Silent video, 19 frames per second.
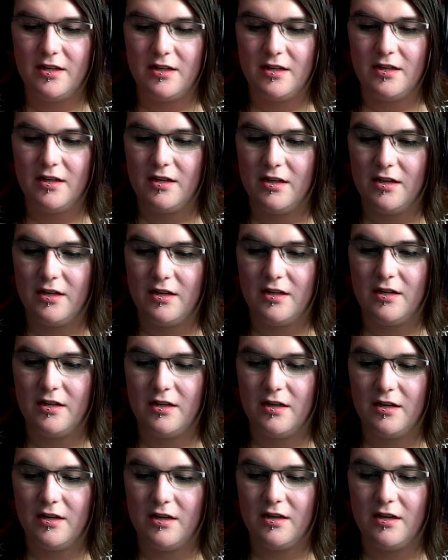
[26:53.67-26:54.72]

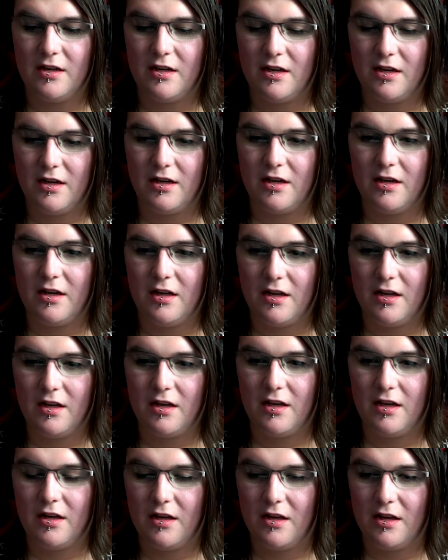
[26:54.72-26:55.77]

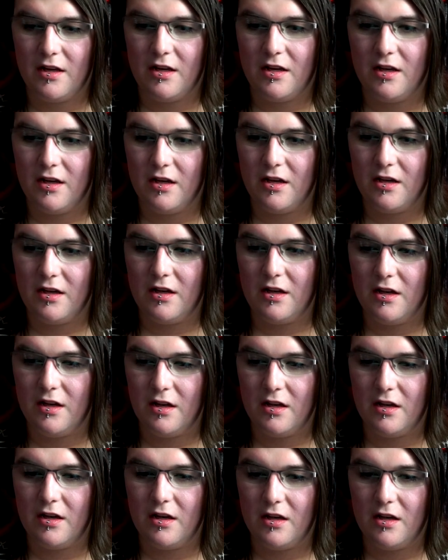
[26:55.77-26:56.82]

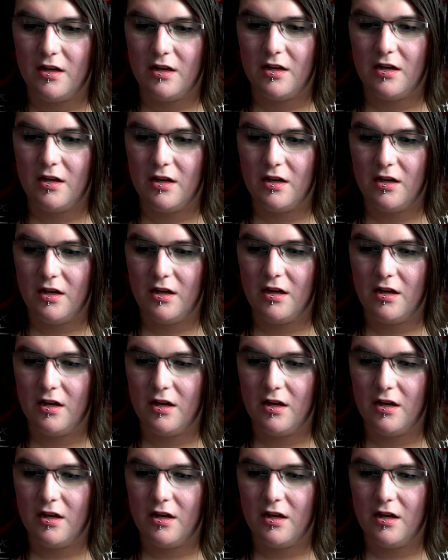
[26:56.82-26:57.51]
No one is speaking in this clip.